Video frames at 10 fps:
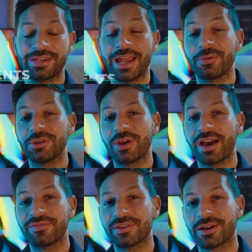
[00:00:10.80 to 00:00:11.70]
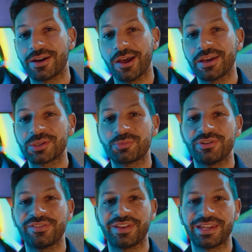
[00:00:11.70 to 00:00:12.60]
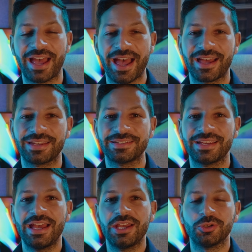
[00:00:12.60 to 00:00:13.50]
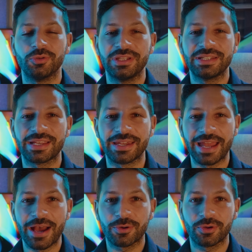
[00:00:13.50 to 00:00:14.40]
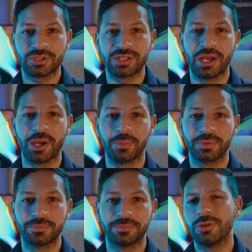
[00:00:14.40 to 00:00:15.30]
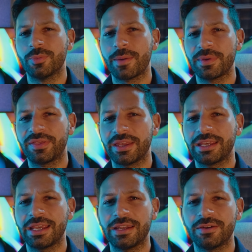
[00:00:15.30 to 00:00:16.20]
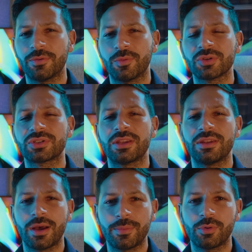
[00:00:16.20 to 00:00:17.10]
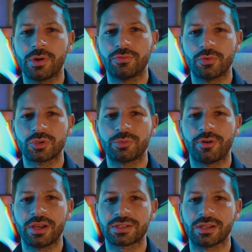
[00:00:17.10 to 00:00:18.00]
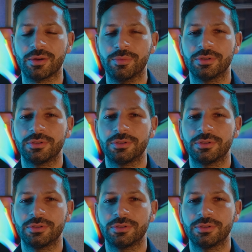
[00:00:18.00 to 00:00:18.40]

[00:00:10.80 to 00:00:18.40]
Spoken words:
Now that you have the client's brief in hand, you need to now cost it up. You might be thinking, what's the number one rule to Price Club?